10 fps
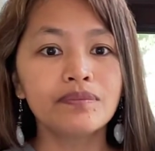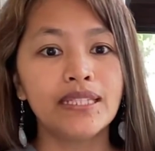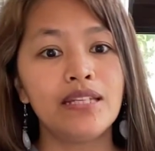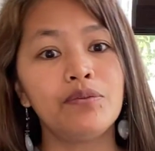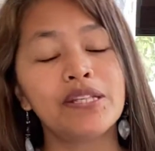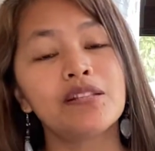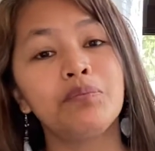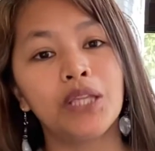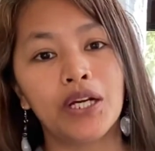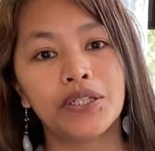He was a
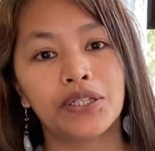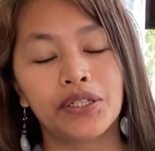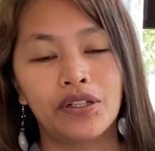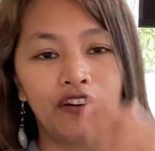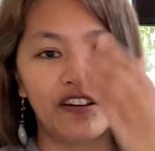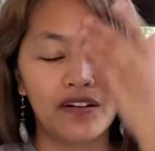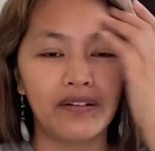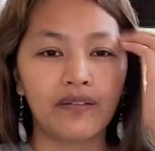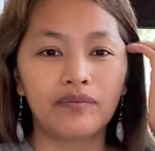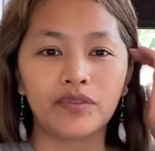blogger
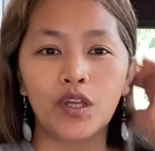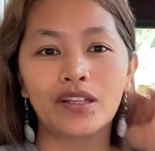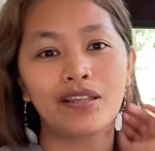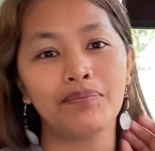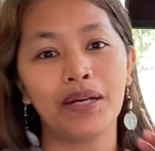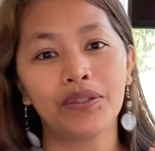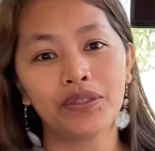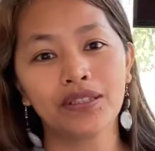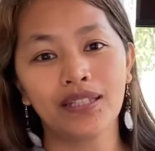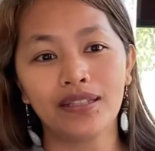talking about
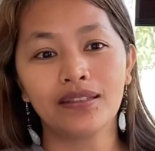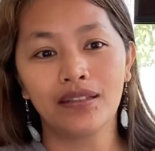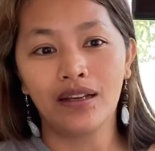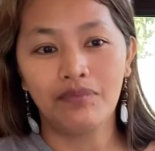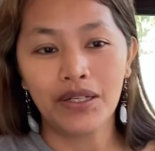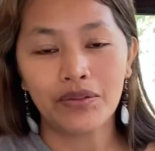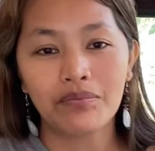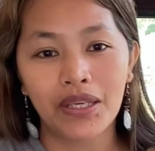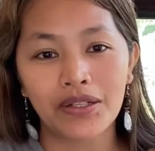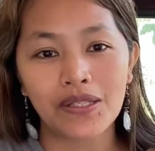content
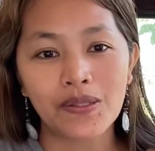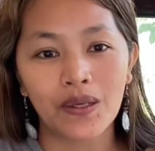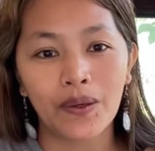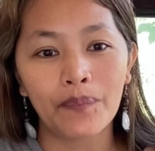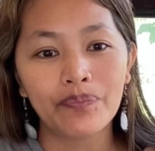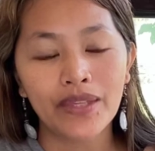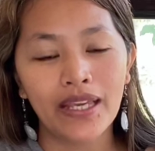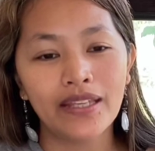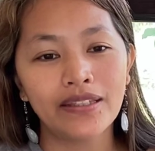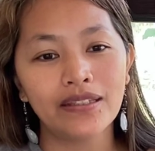about Mayor Isko.
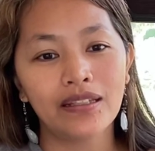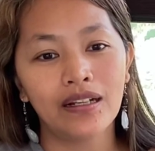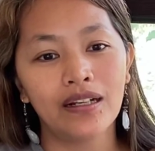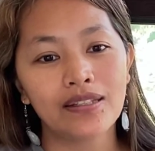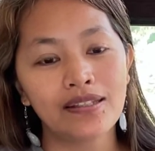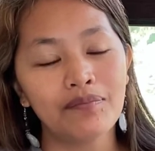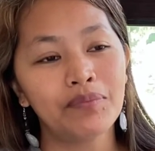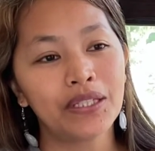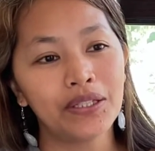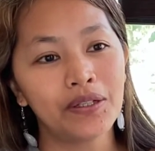And
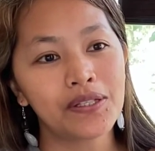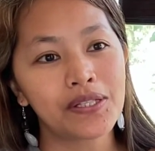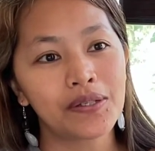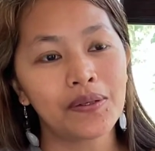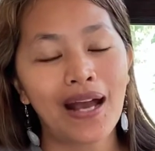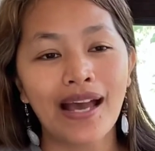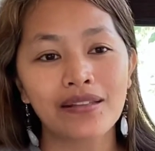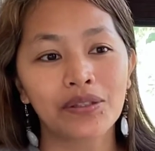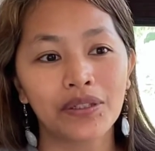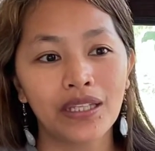somebody also
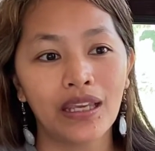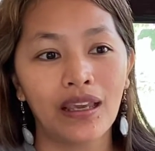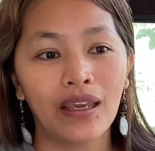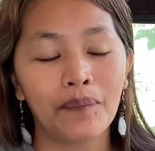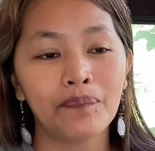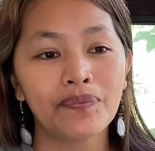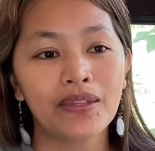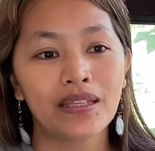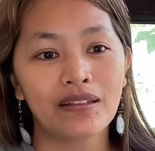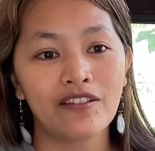asked him
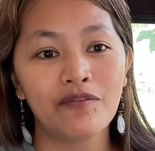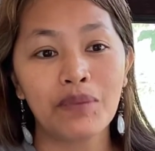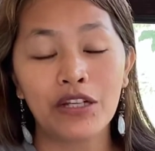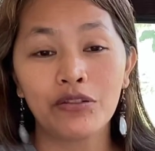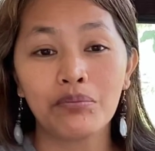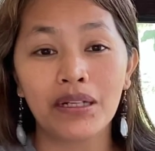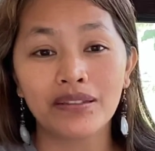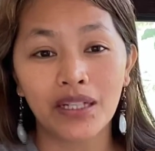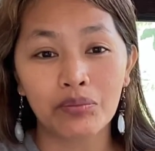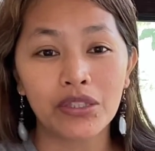if meron bang
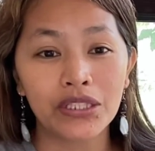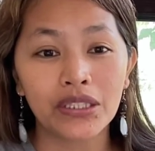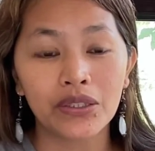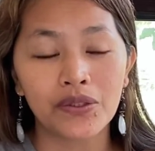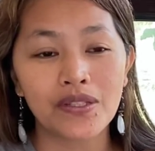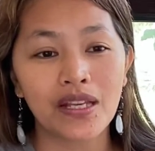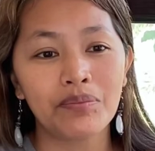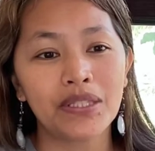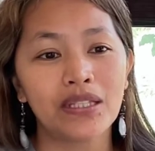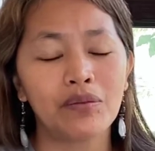tarpaulin ganun.
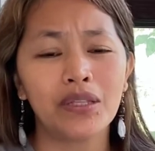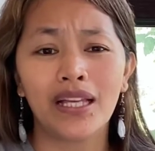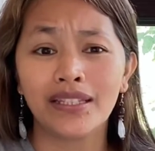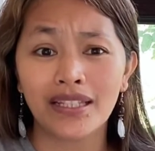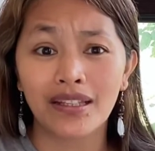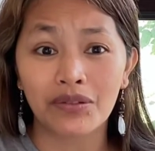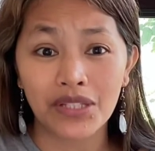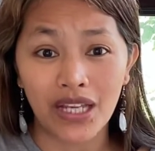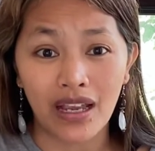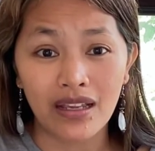Sabi niya wala na daw
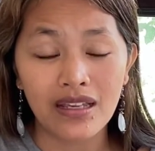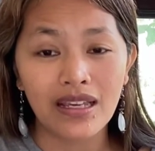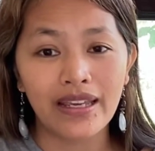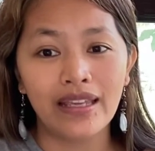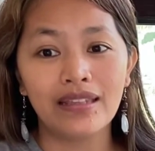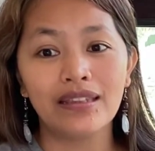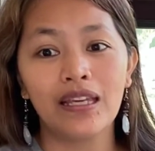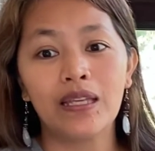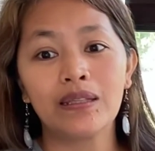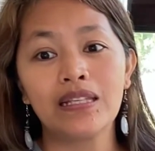siya. And
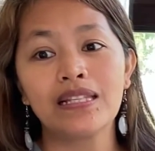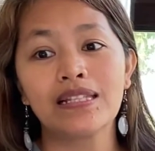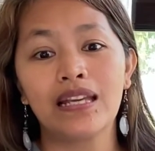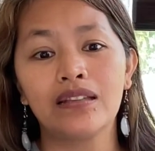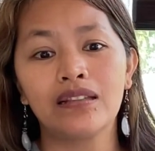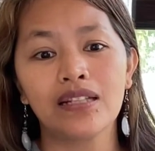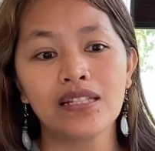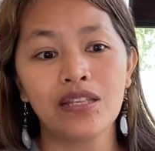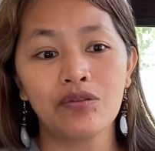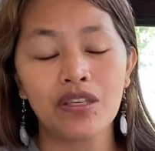then he said
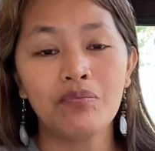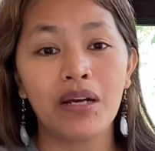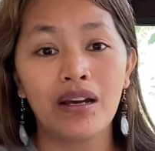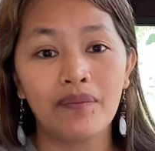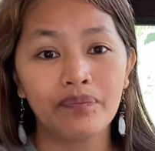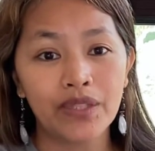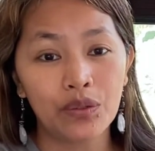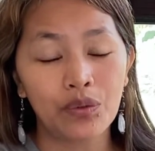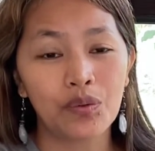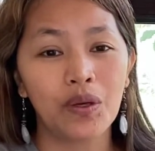kasi yung iba
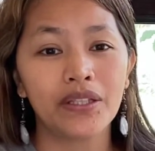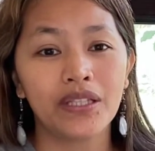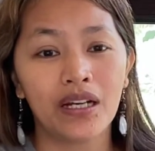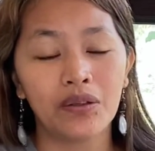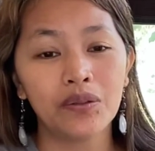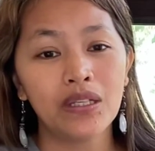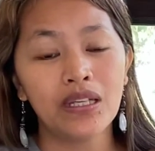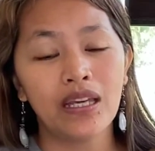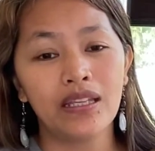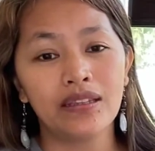kinukuha daw.
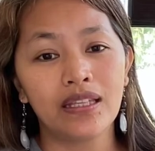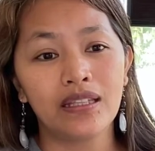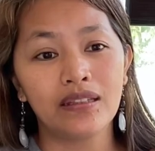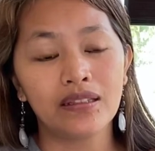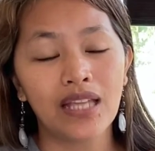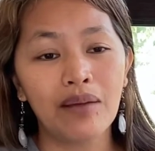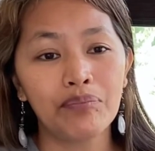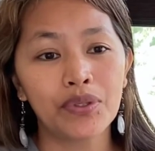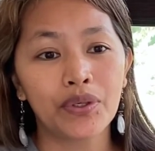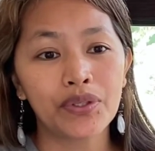And then
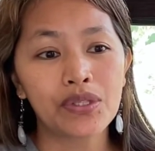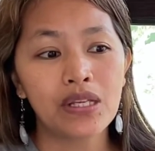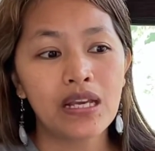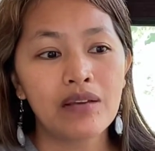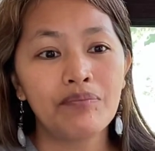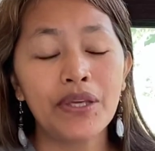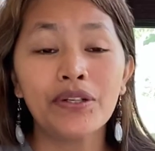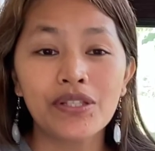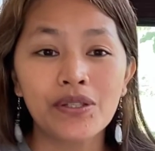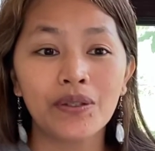tapos
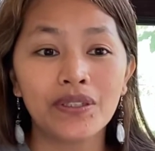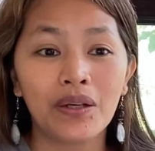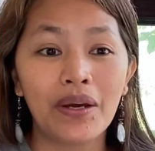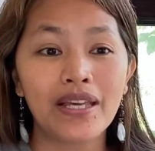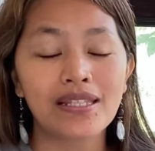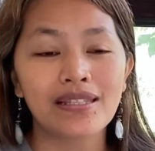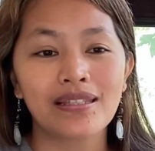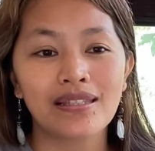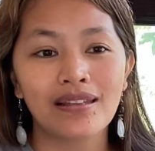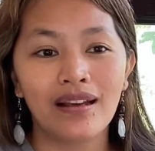Mayor Isko daw has
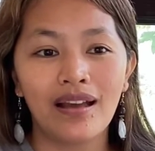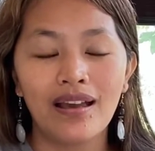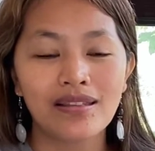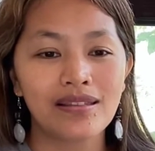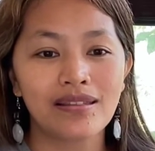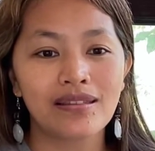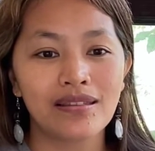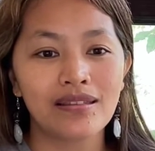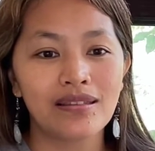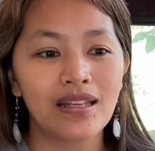
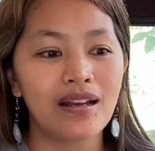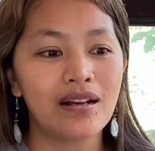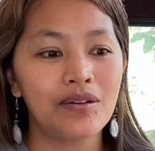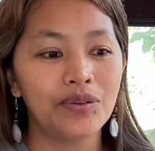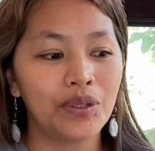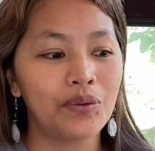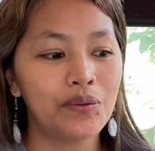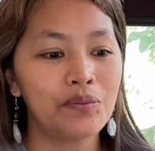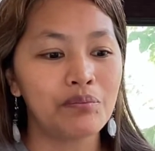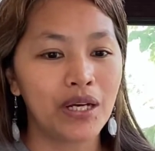now
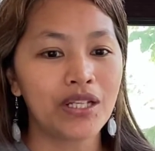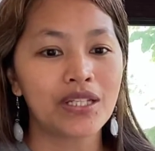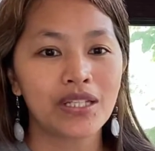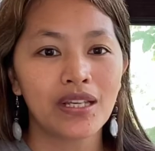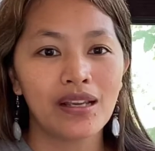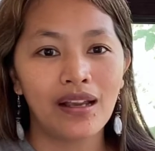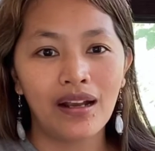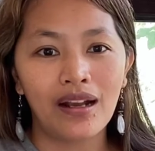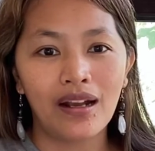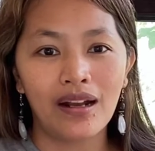no much
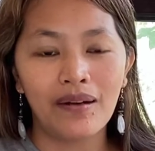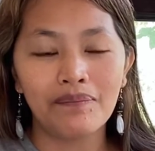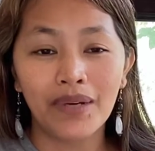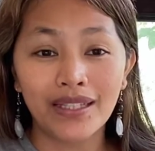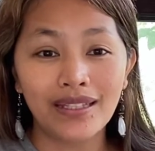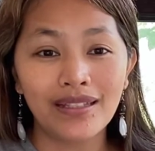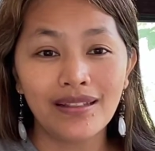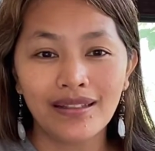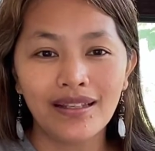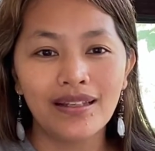
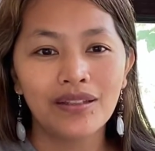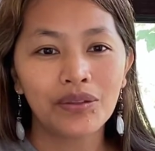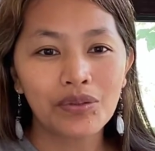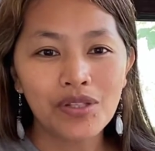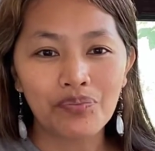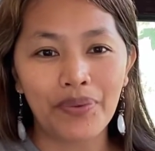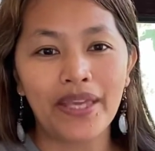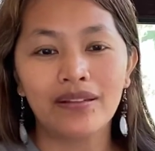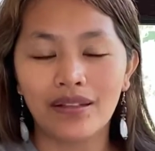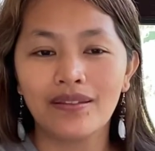money to
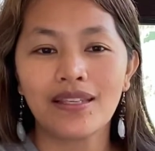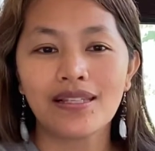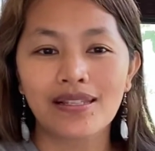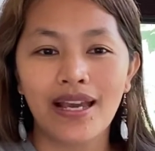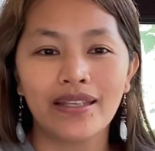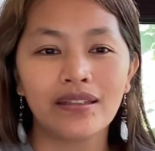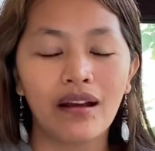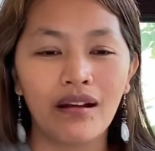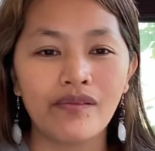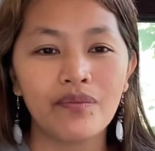spend on this kind
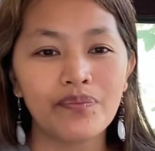of